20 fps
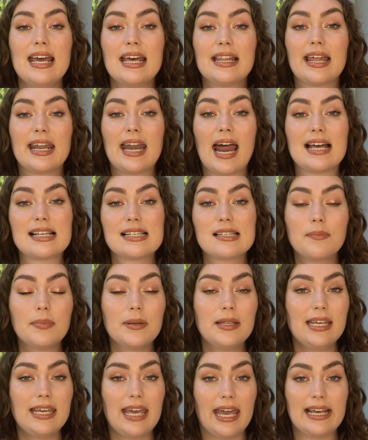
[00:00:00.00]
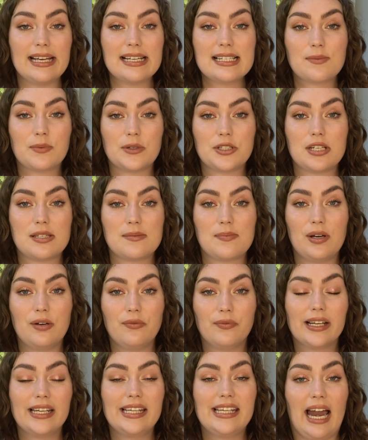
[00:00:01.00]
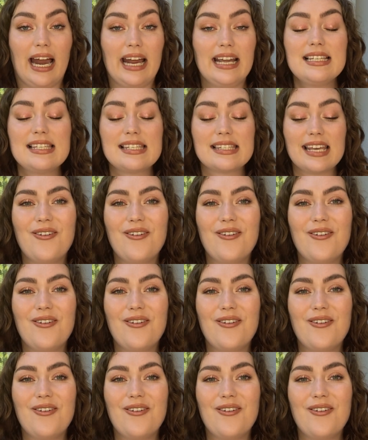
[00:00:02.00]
that hasn't been the case, which has been really nice.